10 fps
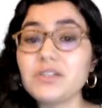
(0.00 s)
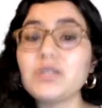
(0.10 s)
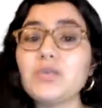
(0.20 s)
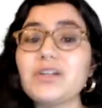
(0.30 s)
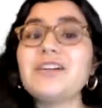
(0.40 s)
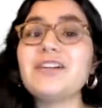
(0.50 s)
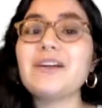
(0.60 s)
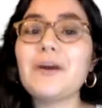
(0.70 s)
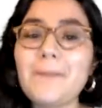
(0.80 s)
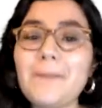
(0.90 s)
So we're
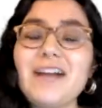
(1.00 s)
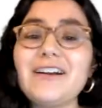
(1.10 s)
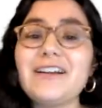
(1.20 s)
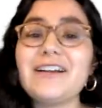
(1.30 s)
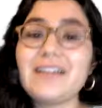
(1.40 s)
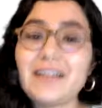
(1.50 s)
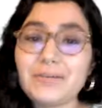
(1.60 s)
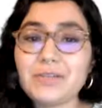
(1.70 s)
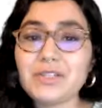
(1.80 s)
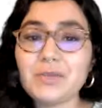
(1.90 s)
comparing
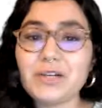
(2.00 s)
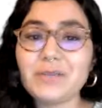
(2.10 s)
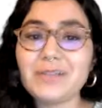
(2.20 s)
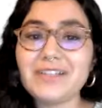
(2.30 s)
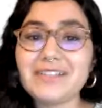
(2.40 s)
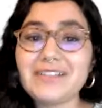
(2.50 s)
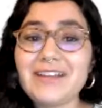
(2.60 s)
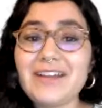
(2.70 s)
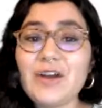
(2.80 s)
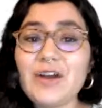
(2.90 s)
campus departments
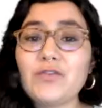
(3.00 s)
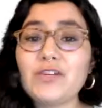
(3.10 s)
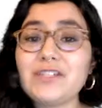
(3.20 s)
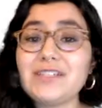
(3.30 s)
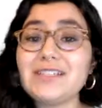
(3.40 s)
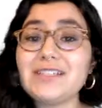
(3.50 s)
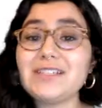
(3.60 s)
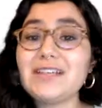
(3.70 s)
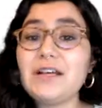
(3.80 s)
versus